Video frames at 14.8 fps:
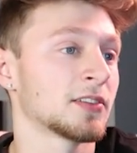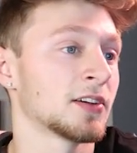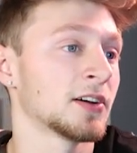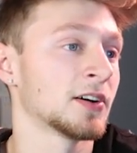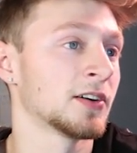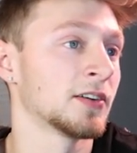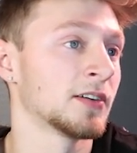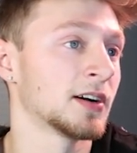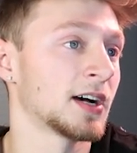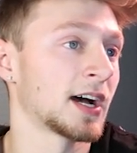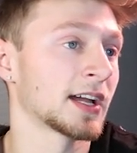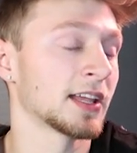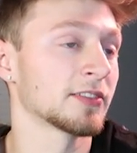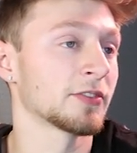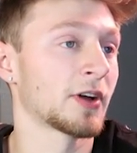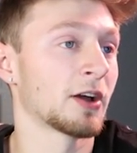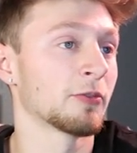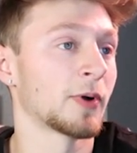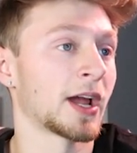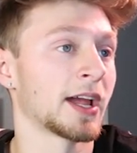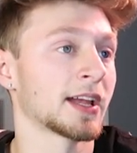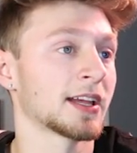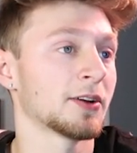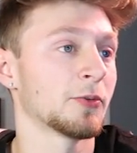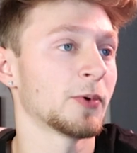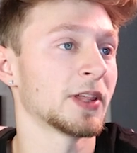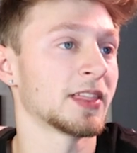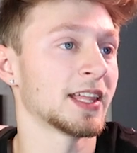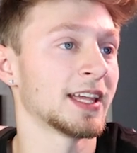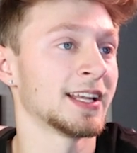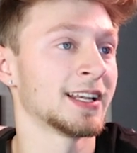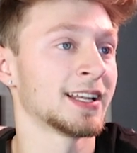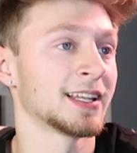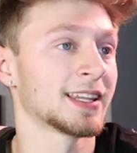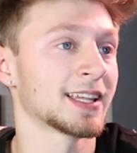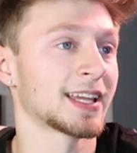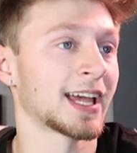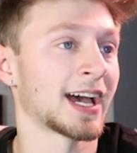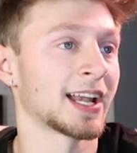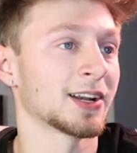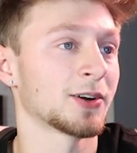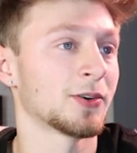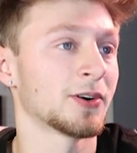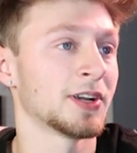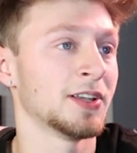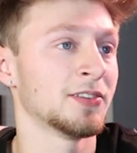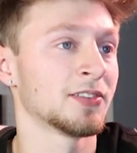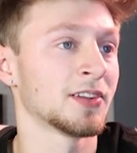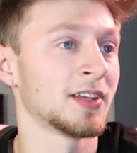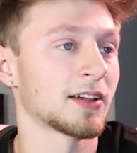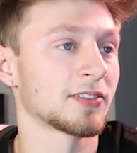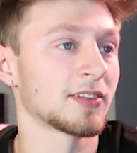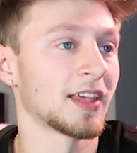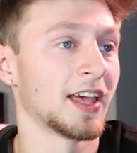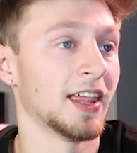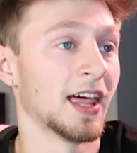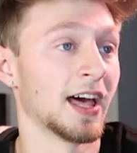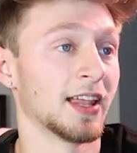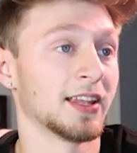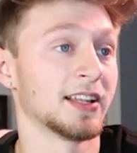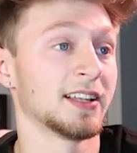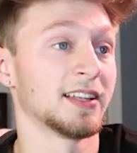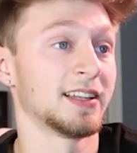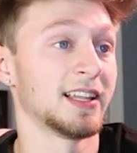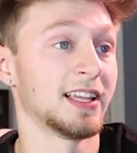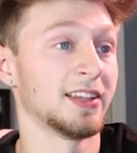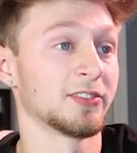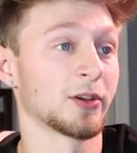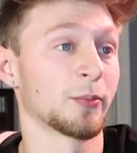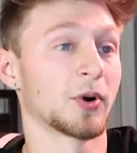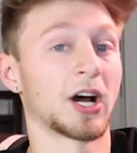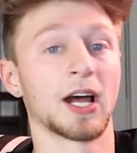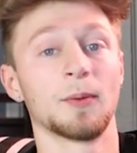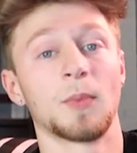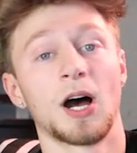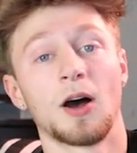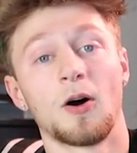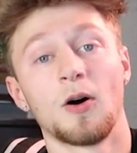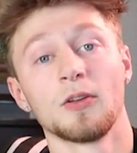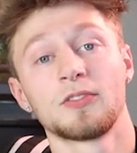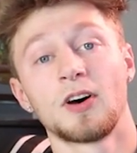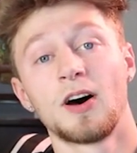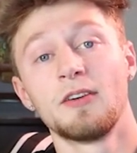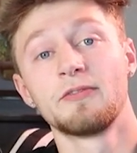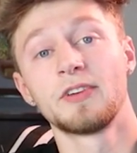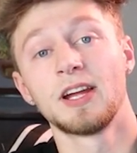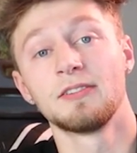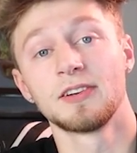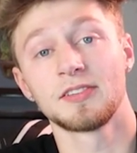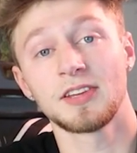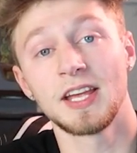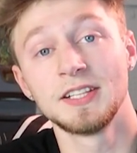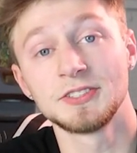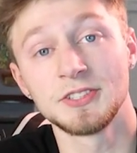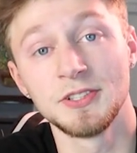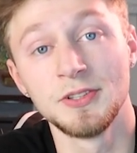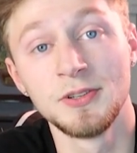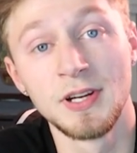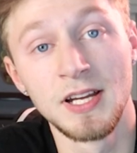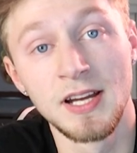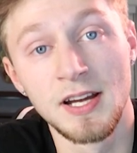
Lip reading: So I guess if I rank within the categories, I'll say that these are probably my all-time favorite skate shoe.